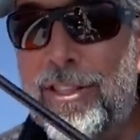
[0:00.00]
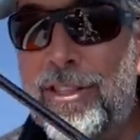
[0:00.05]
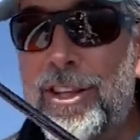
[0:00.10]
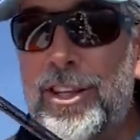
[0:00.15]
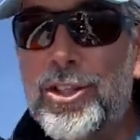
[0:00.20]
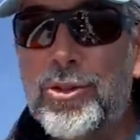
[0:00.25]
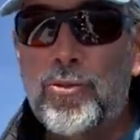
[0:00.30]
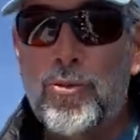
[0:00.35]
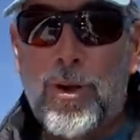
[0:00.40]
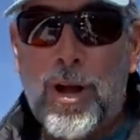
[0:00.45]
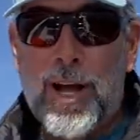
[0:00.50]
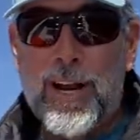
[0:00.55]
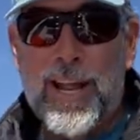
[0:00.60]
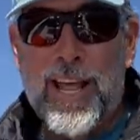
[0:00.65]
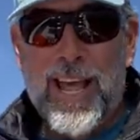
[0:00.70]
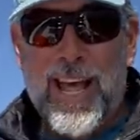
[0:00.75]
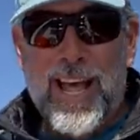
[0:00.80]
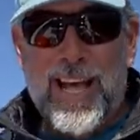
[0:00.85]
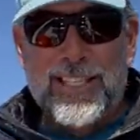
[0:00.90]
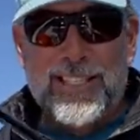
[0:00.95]
And this rod
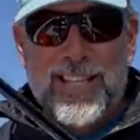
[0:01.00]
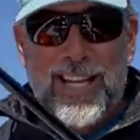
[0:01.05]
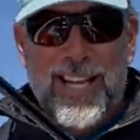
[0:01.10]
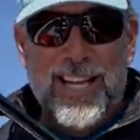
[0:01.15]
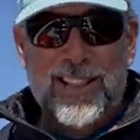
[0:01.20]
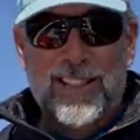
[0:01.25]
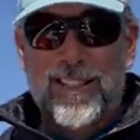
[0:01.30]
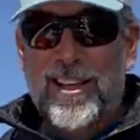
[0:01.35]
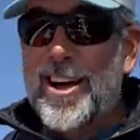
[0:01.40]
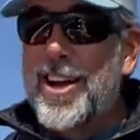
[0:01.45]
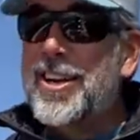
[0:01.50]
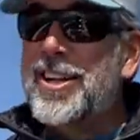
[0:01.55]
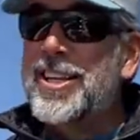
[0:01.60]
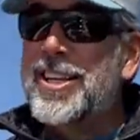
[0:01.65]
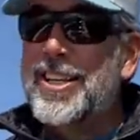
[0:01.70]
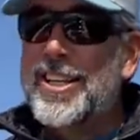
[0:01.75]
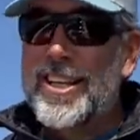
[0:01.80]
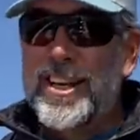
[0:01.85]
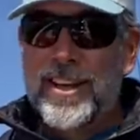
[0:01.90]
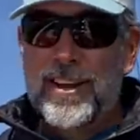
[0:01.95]
has a lot
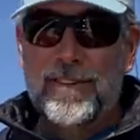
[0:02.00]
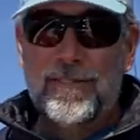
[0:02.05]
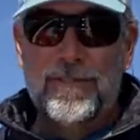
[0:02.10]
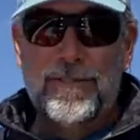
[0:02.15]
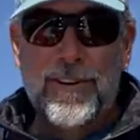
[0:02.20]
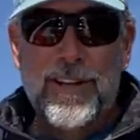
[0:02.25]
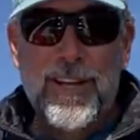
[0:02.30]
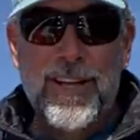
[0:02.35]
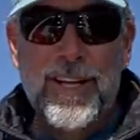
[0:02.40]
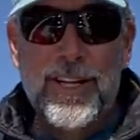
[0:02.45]
of give